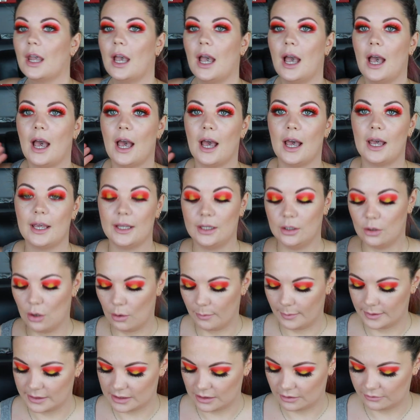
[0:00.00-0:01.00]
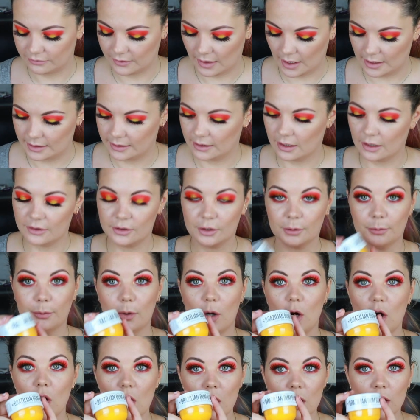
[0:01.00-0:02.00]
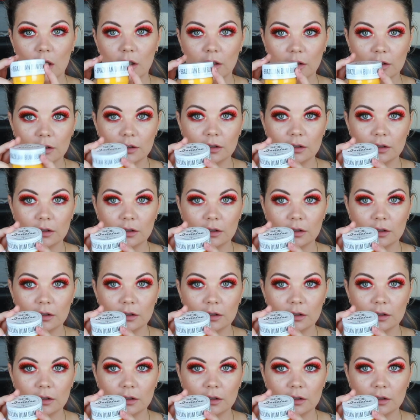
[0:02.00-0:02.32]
I got myself another pot.